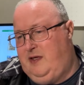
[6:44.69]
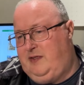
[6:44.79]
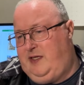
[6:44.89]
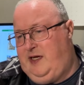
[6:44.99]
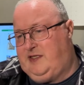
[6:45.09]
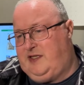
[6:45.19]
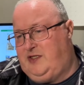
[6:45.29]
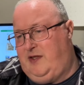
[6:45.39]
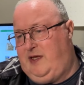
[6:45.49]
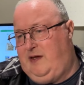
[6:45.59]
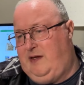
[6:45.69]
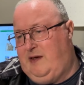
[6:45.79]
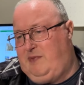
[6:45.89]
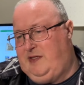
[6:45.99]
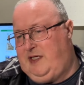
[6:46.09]
De-extinction, the
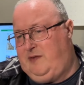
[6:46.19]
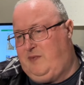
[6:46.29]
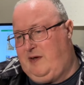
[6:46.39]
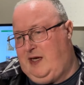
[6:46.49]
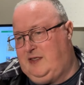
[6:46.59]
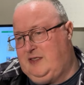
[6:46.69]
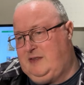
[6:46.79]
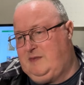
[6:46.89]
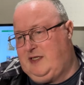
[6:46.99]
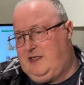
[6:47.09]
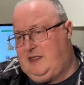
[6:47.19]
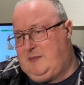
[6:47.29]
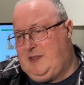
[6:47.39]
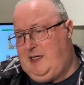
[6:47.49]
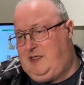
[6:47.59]
ability to bring extinct
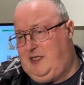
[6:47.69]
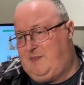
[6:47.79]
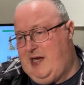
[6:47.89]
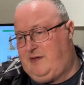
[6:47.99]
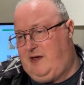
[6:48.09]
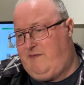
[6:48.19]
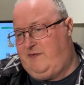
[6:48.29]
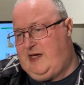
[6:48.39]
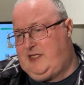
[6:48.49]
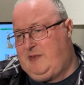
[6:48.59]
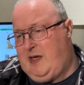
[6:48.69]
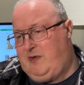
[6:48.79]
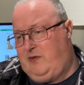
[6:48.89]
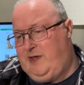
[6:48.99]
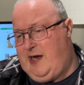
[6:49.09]
species back to life, is fast
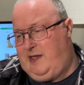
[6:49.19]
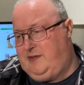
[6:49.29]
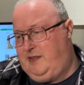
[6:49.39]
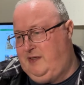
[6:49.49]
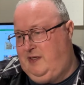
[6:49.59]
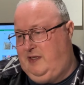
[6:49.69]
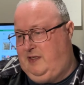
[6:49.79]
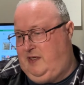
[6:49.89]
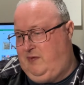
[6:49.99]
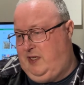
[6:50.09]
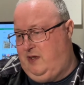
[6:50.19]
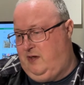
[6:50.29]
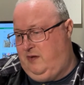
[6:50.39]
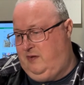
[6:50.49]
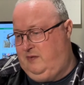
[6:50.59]
becoming a reality. There we go.